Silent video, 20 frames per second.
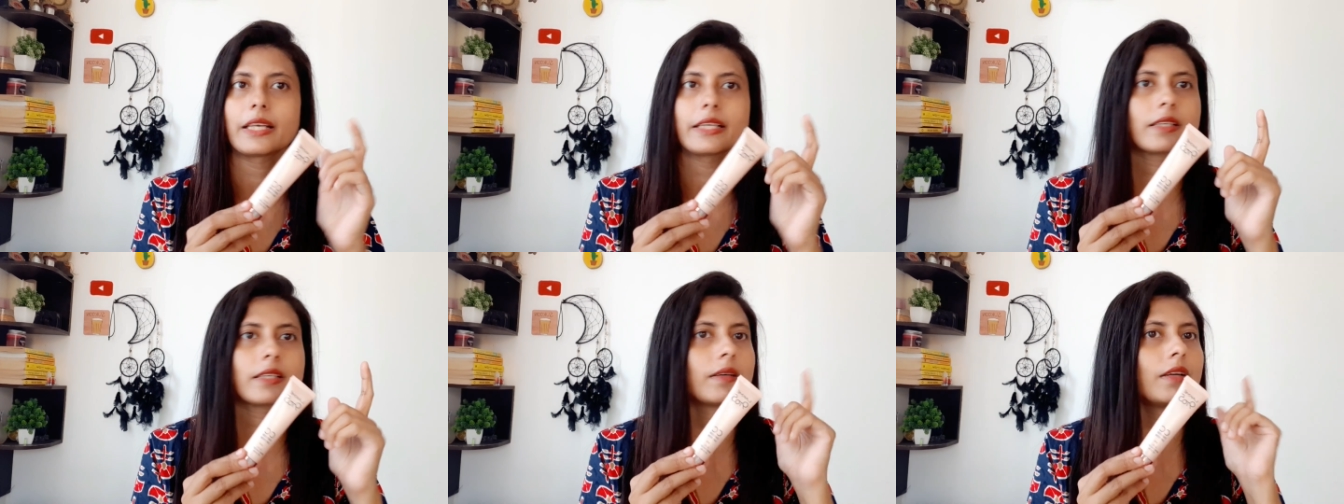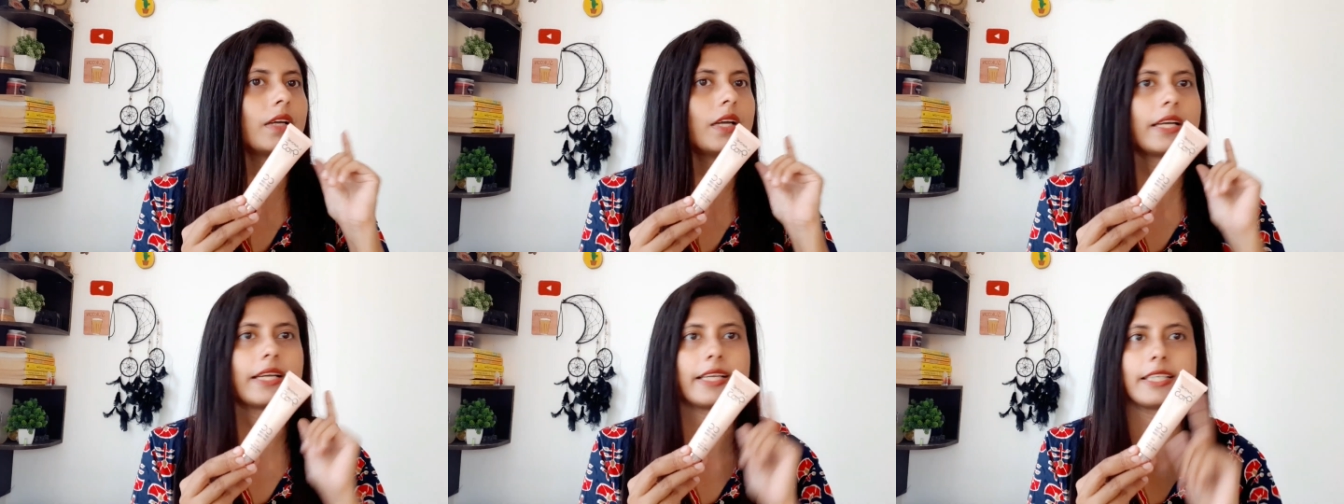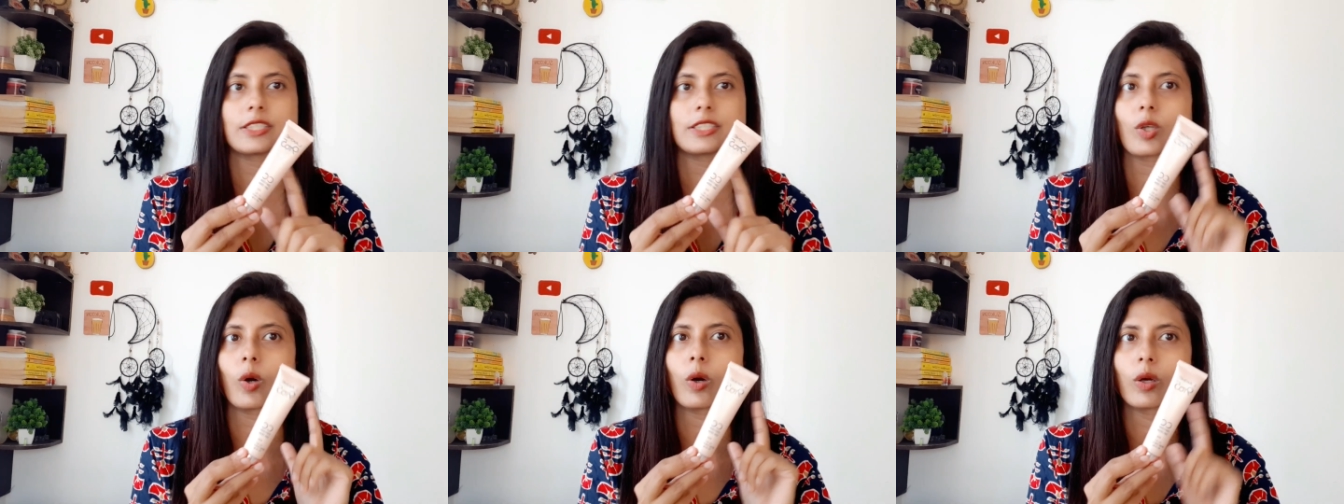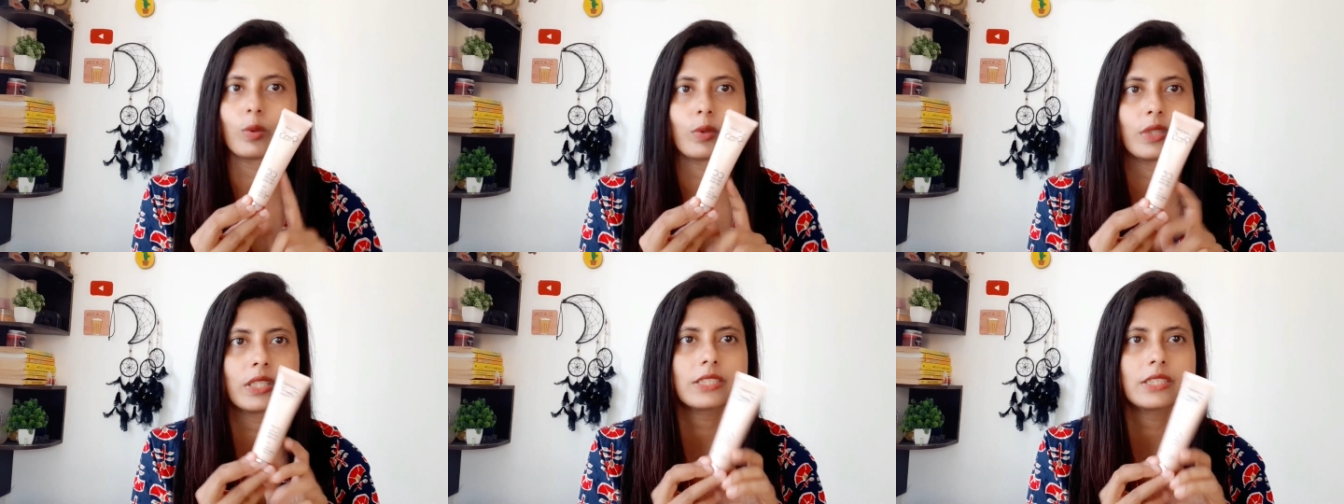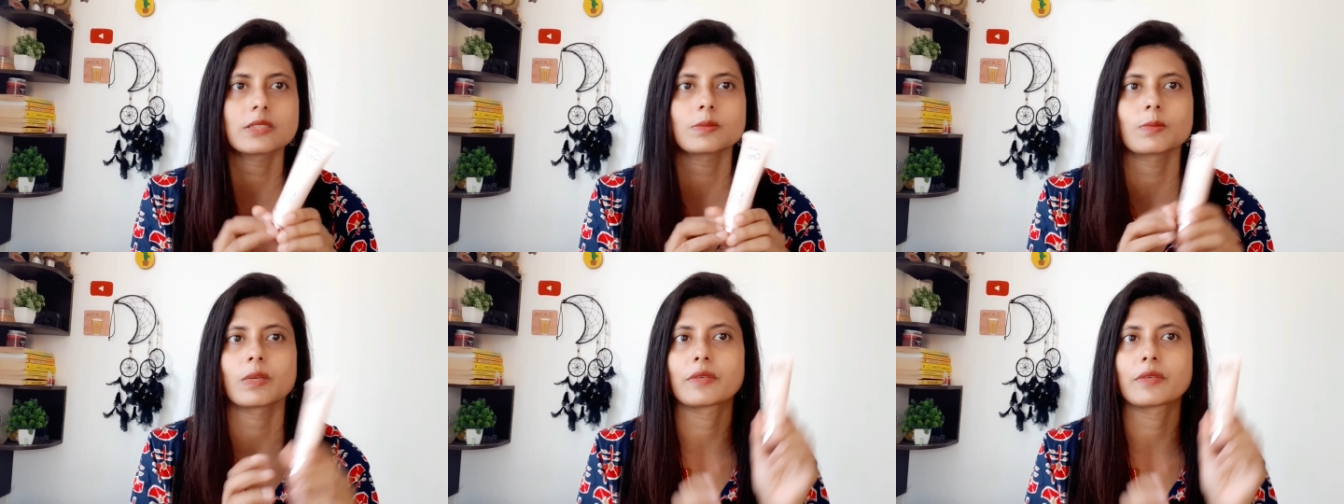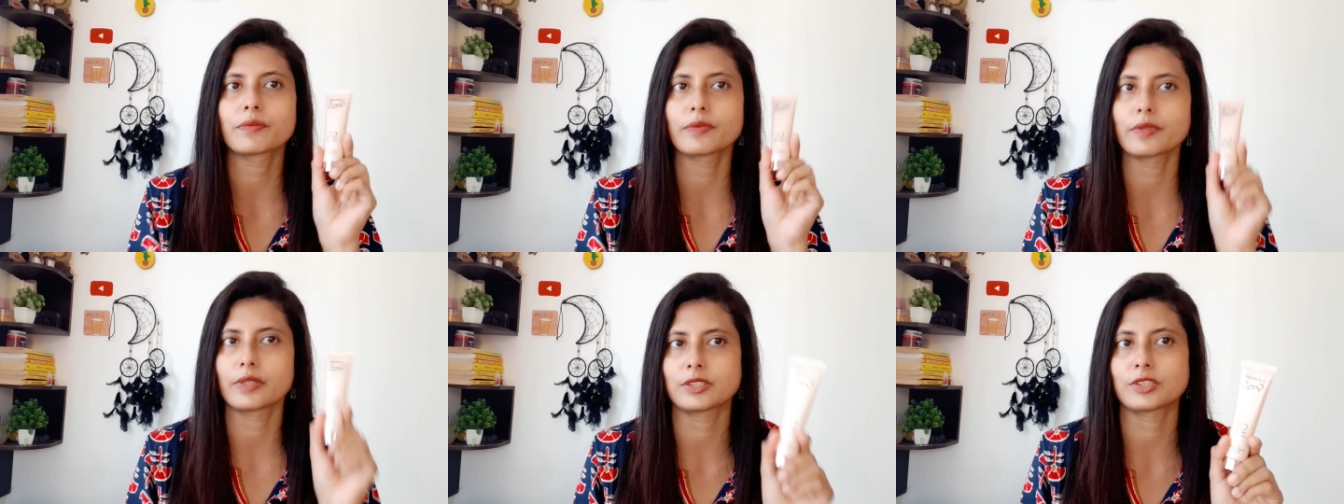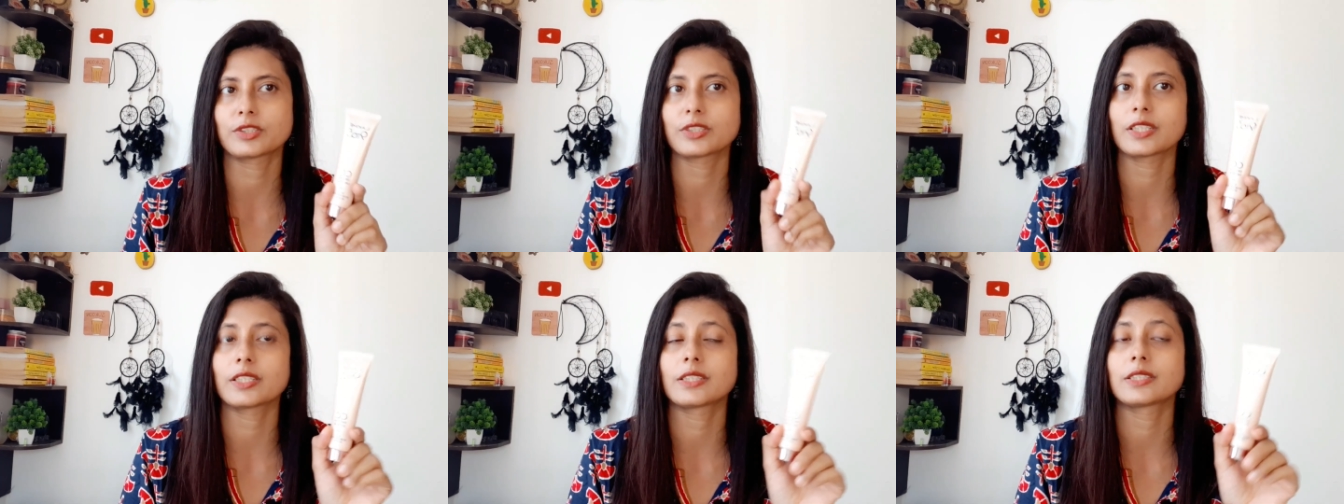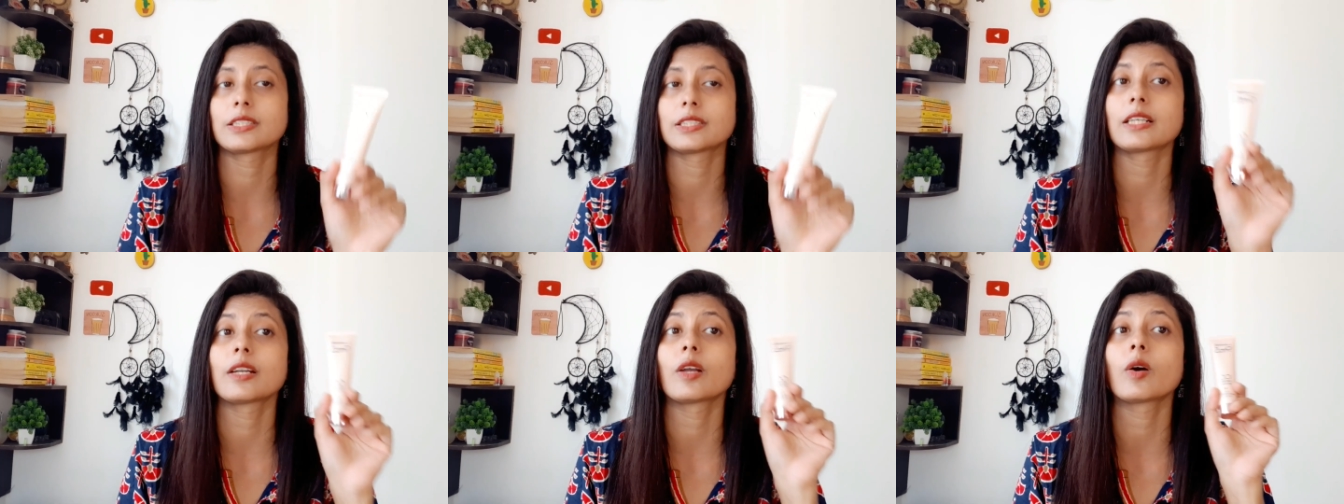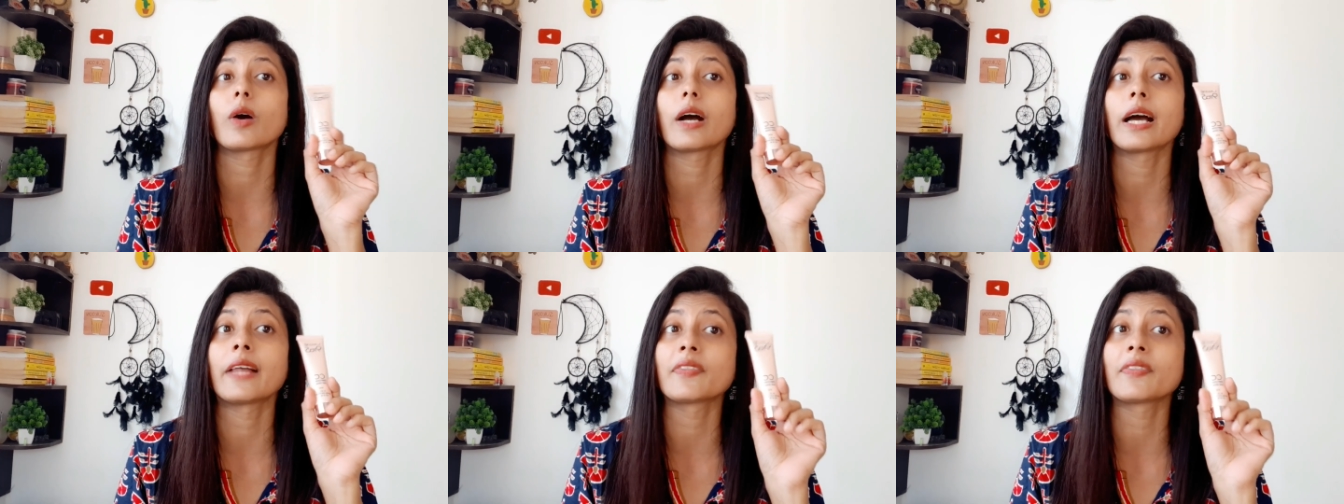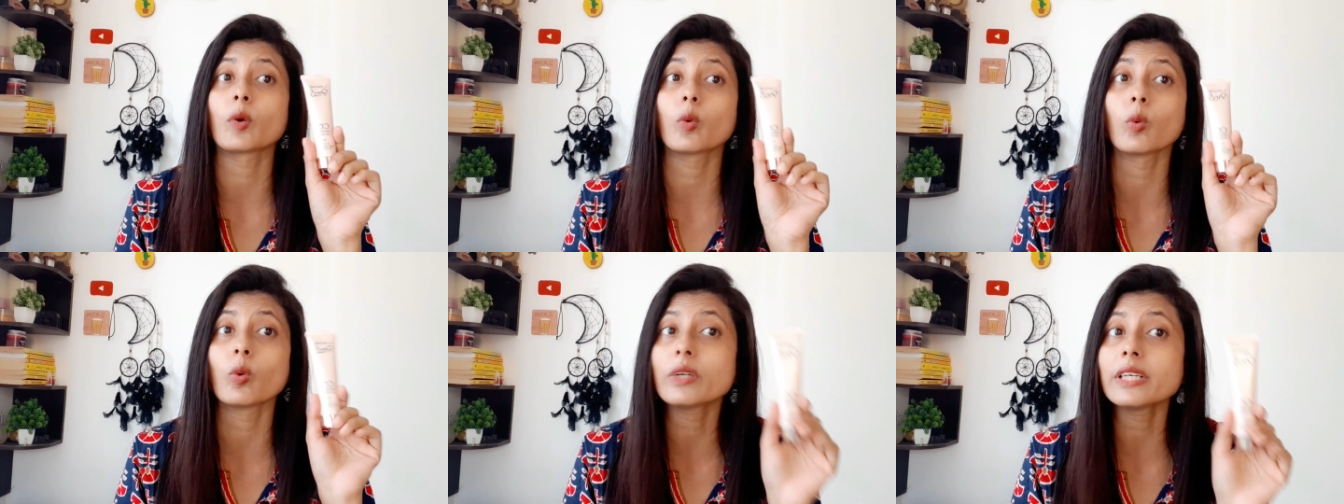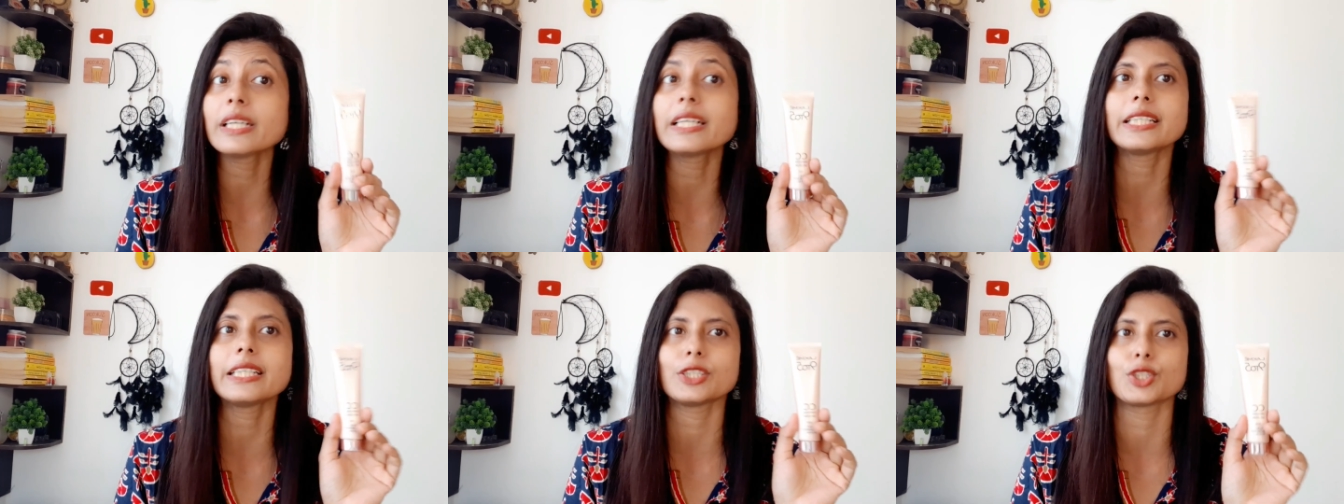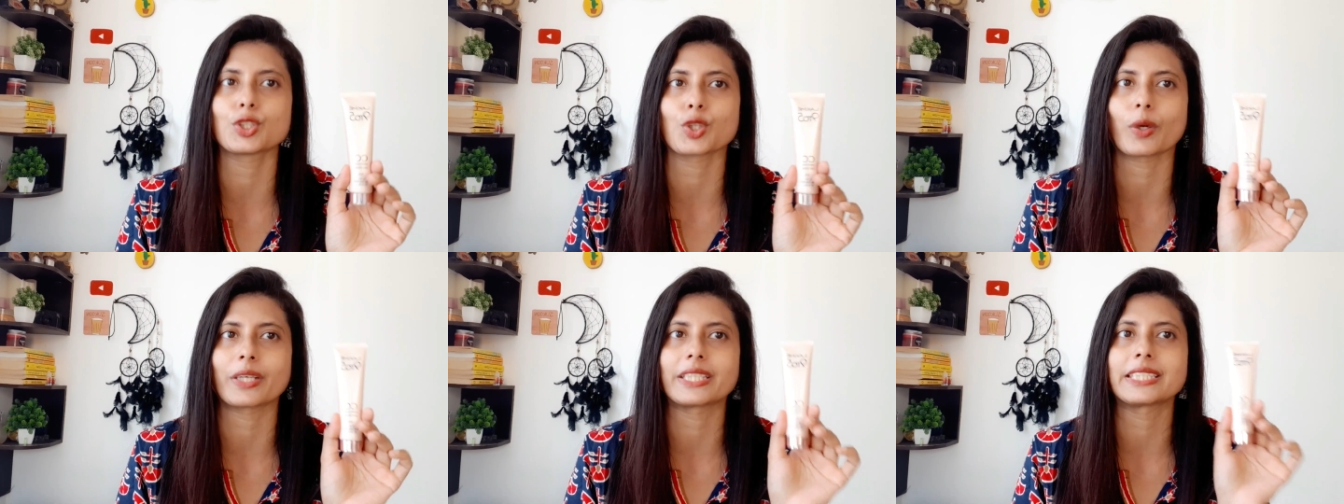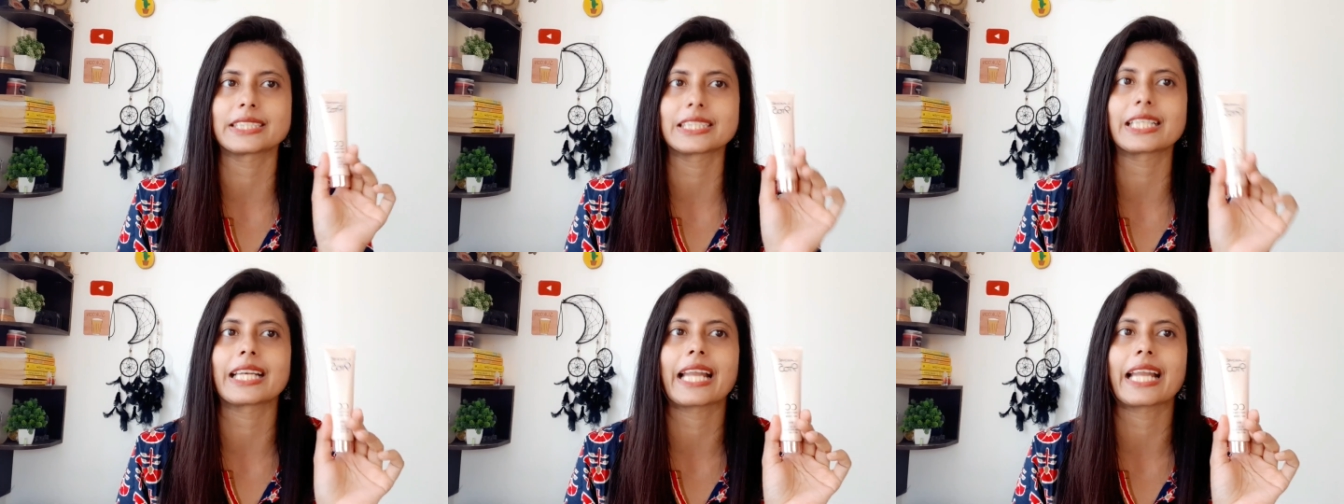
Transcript: Like, is always my first choice and the only choice,